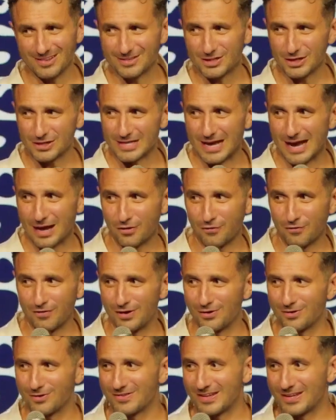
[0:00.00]
just
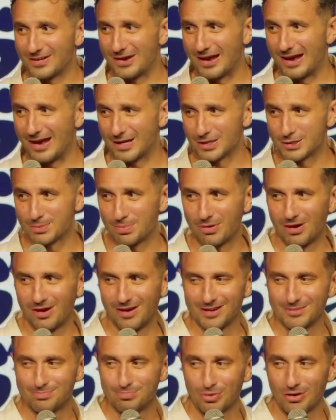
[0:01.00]
asphalt and then your house
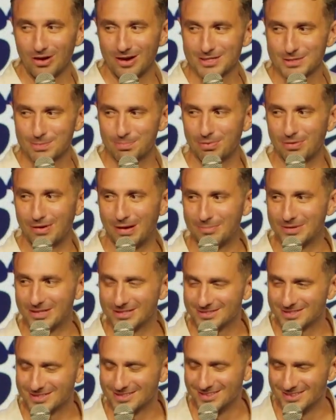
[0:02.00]
price
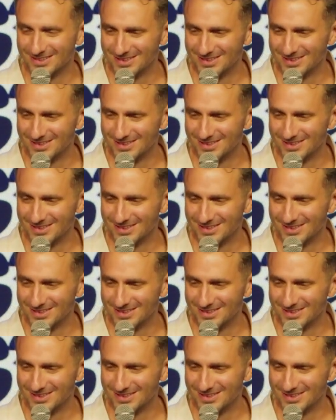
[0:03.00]
plummets.